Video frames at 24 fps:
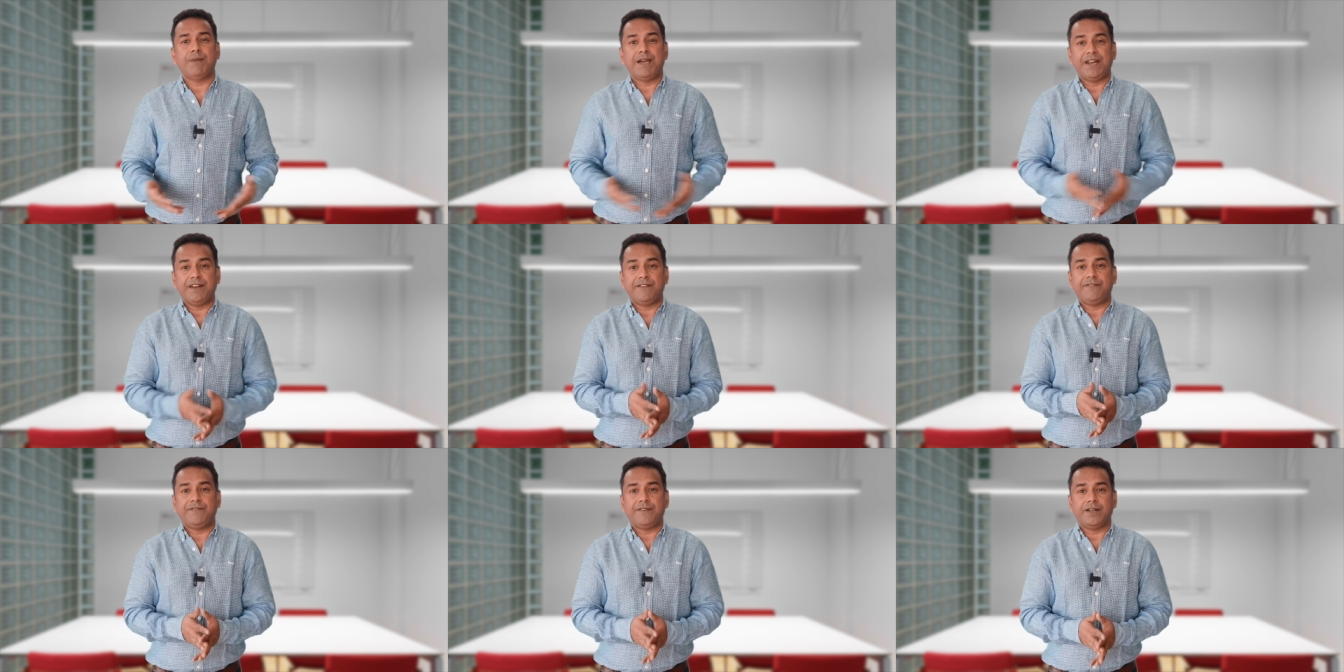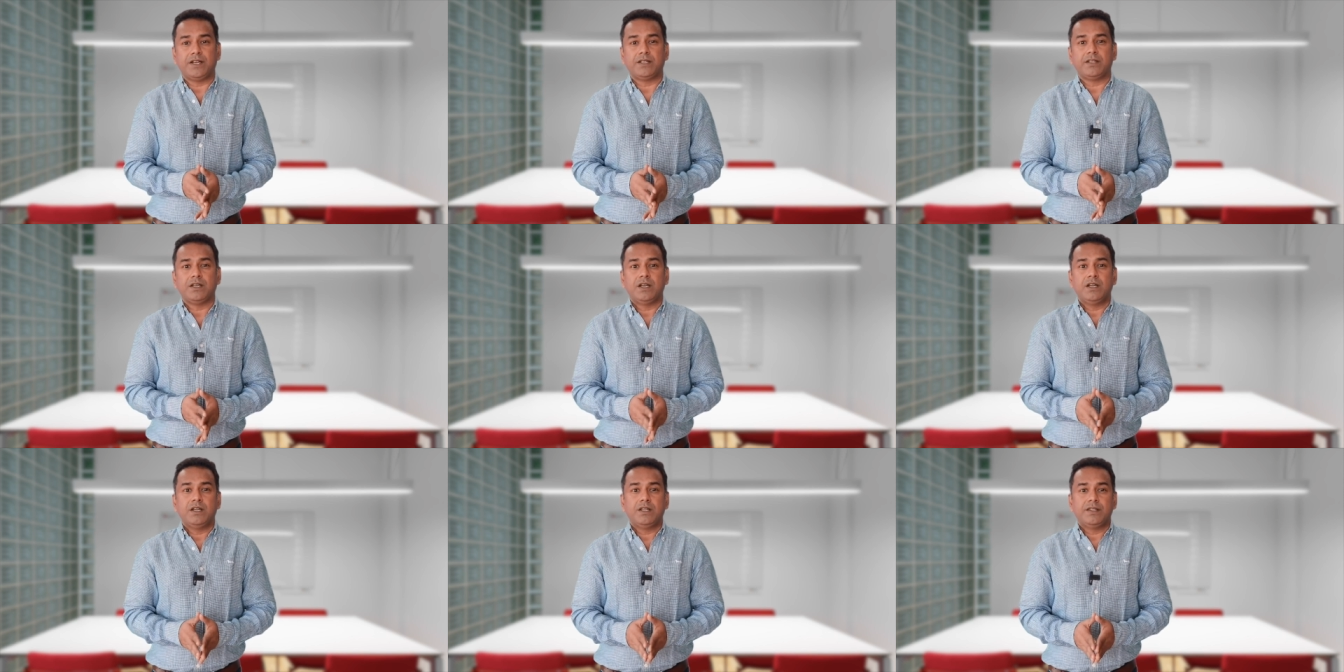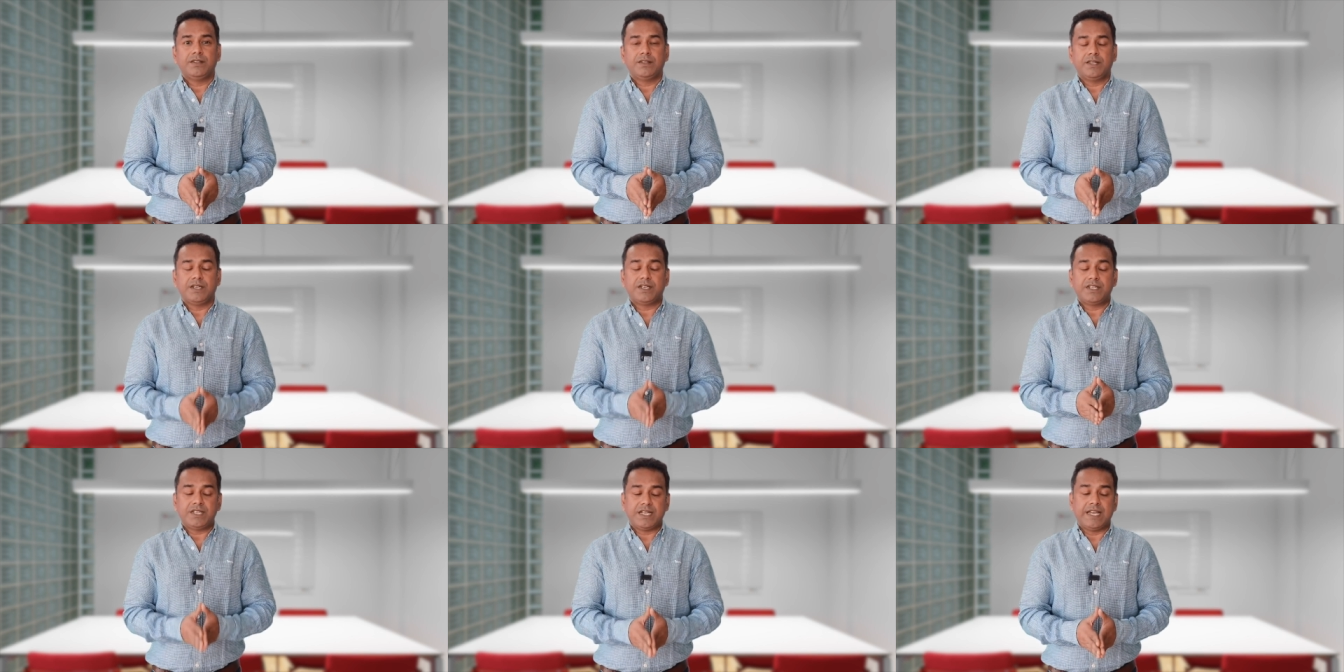benefit
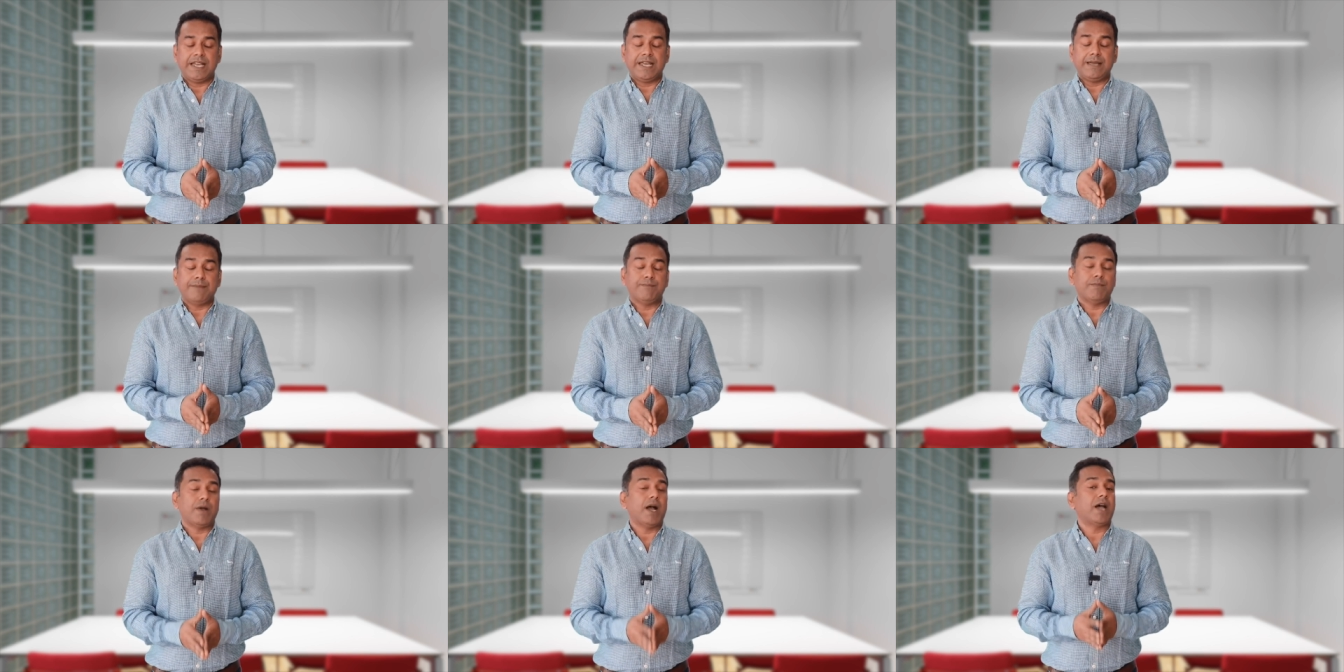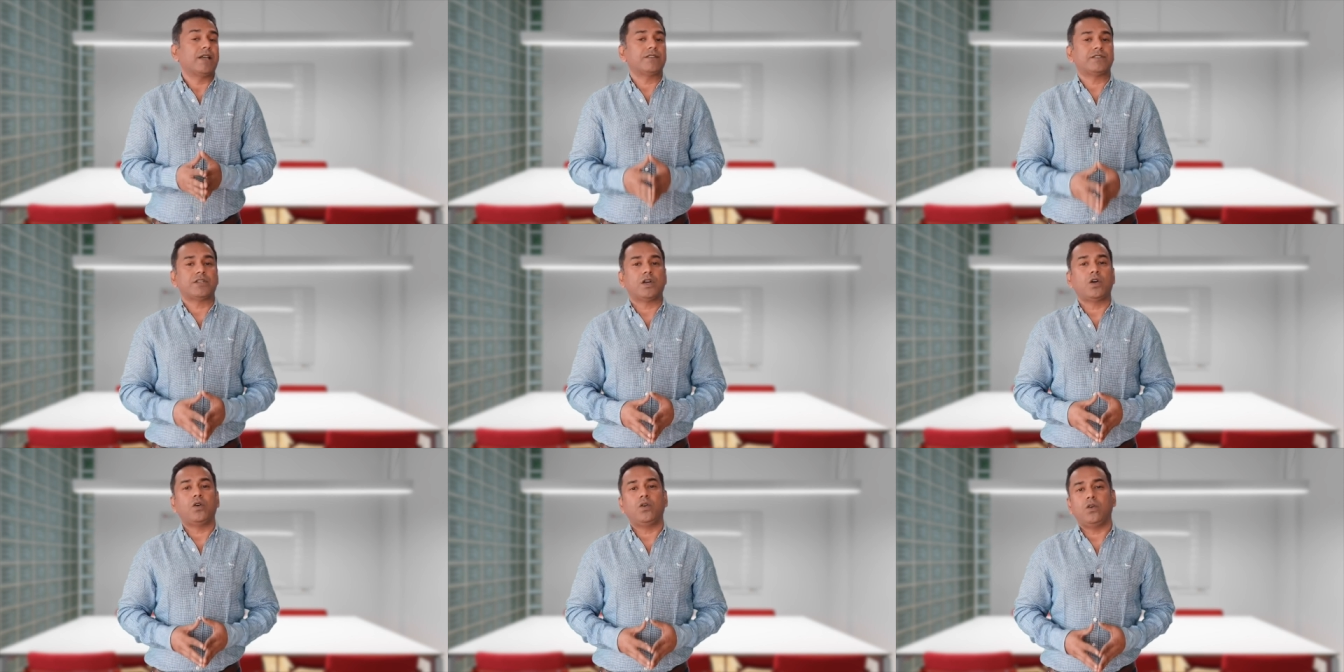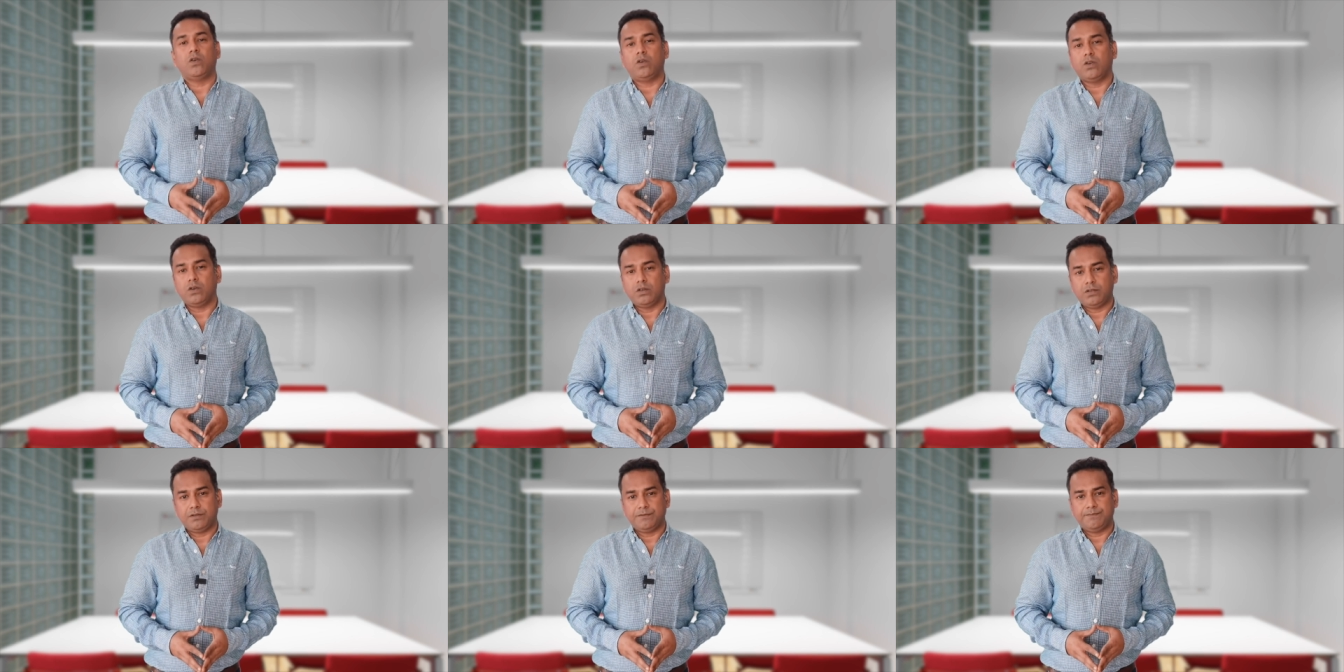the team as a
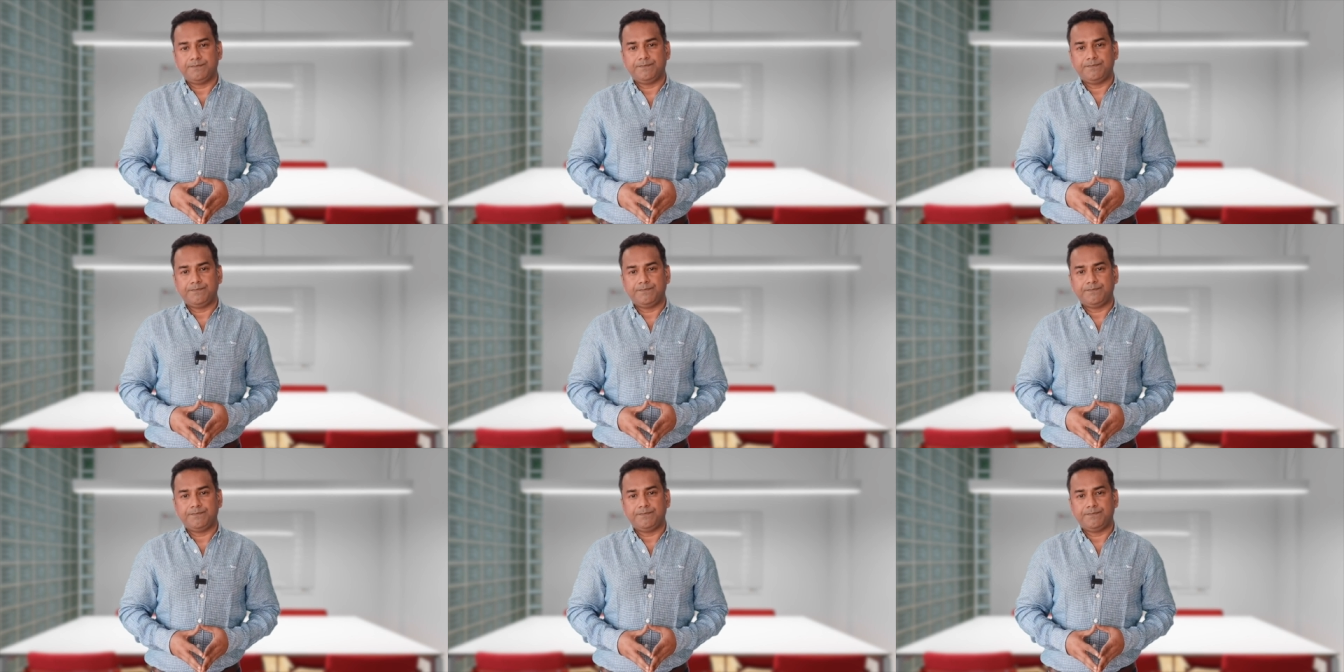whole.